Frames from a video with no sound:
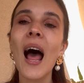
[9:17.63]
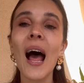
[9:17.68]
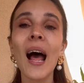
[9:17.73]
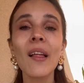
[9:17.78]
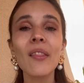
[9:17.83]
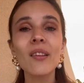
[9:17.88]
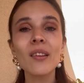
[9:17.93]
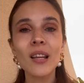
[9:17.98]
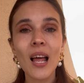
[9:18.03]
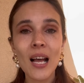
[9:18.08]

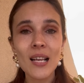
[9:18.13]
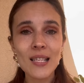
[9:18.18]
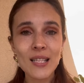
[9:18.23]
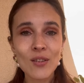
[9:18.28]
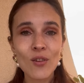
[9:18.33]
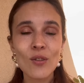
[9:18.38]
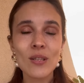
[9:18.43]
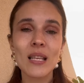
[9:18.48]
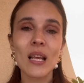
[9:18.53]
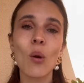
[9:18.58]
And the last
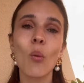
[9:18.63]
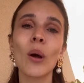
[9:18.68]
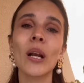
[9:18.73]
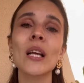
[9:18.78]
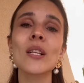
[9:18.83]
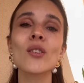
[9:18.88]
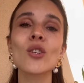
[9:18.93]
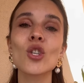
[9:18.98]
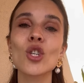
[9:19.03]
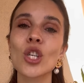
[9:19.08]
news that I
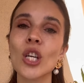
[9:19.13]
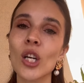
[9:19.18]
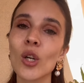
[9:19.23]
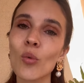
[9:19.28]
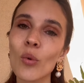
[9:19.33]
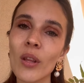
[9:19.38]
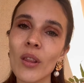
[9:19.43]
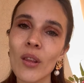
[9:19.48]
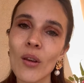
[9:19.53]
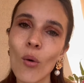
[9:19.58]
wanted to
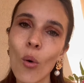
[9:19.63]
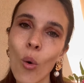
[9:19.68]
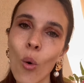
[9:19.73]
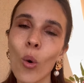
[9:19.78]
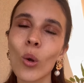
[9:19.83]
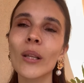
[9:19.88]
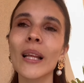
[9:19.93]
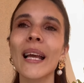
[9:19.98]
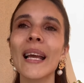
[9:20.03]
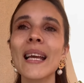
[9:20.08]
share with you
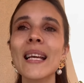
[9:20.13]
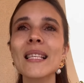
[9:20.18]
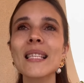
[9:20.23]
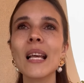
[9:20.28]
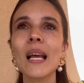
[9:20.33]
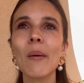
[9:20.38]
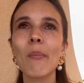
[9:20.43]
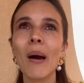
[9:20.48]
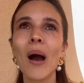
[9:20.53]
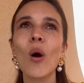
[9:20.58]
all is
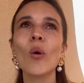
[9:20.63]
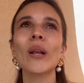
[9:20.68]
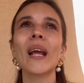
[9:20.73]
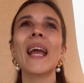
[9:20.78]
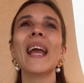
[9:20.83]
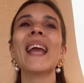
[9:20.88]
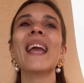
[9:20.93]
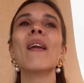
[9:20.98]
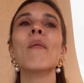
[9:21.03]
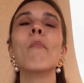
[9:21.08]
about
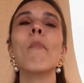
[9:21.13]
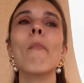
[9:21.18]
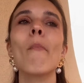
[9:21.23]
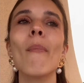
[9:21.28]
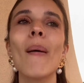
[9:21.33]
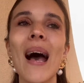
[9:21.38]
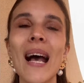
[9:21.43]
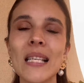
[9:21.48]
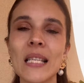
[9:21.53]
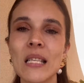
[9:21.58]
a
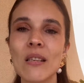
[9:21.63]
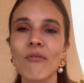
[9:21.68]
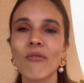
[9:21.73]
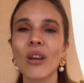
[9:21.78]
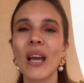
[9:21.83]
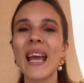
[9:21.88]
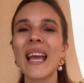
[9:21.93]
massive,